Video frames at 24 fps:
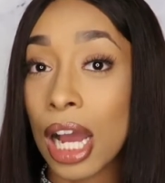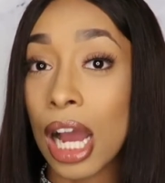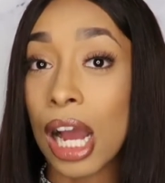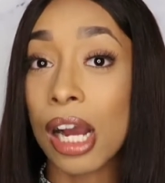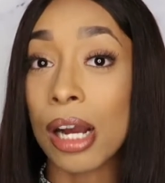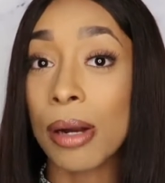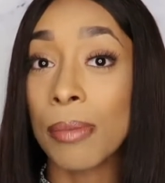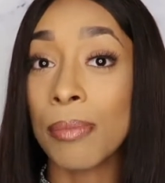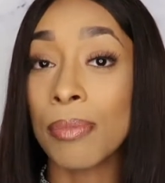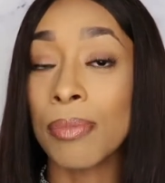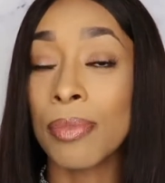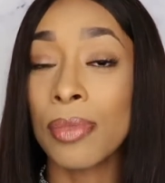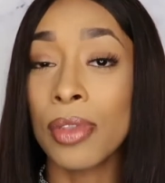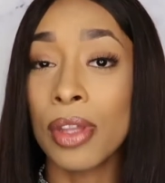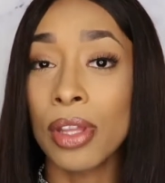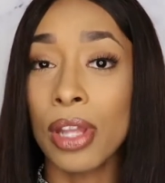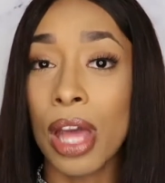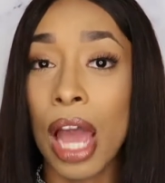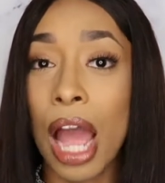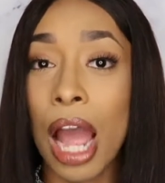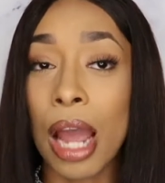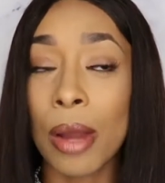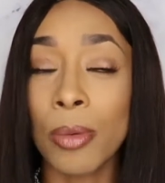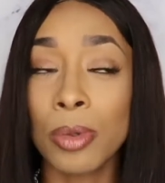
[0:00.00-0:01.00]

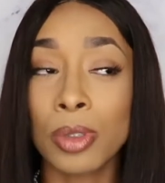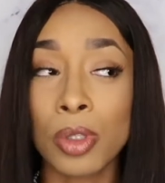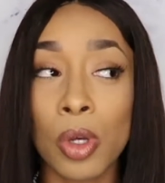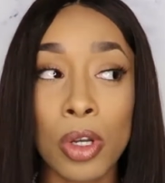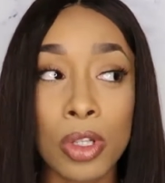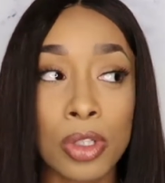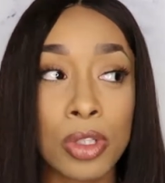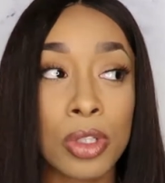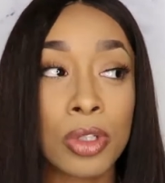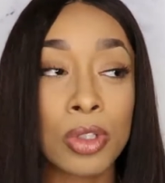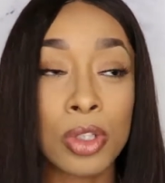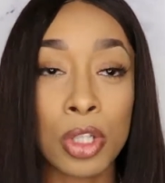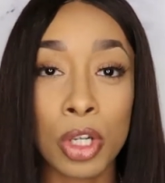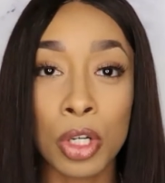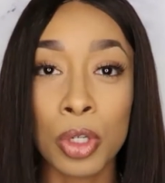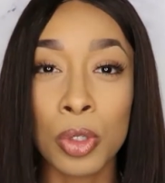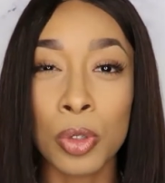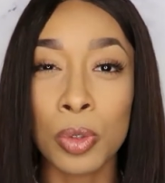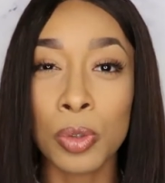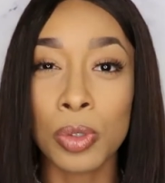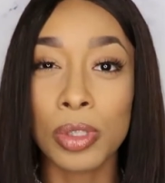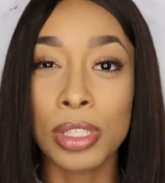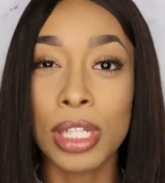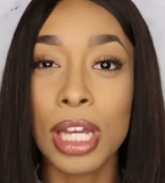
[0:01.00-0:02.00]
I was also
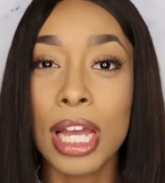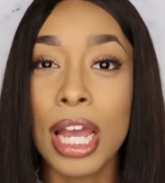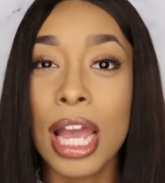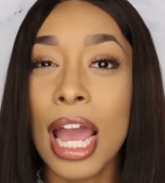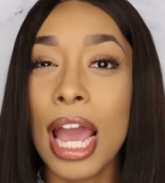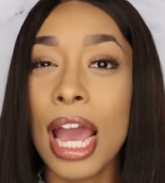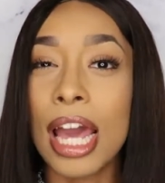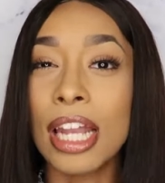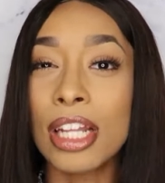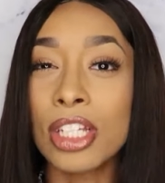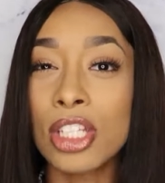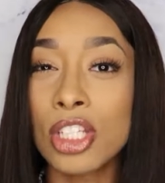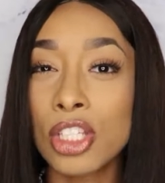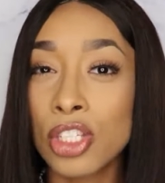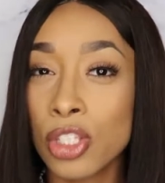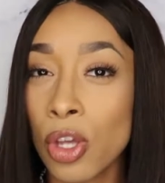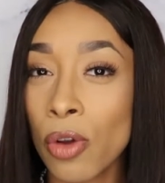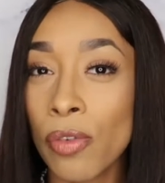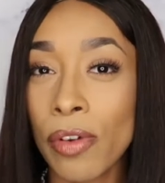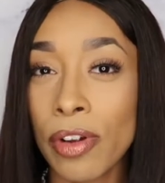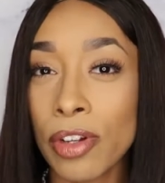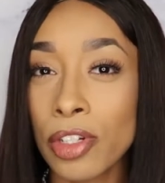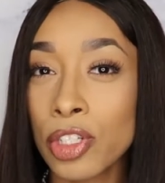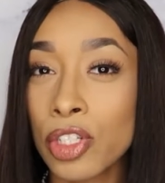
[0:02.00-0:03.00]
told, and it's
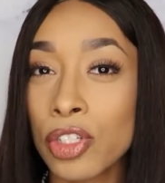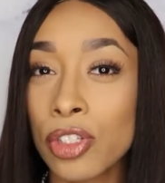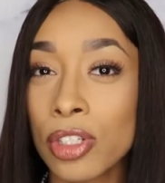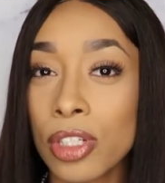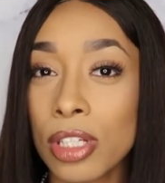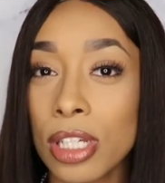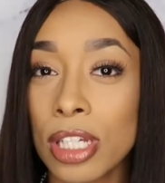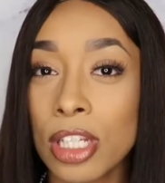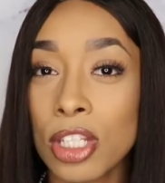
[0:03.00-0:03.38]
so very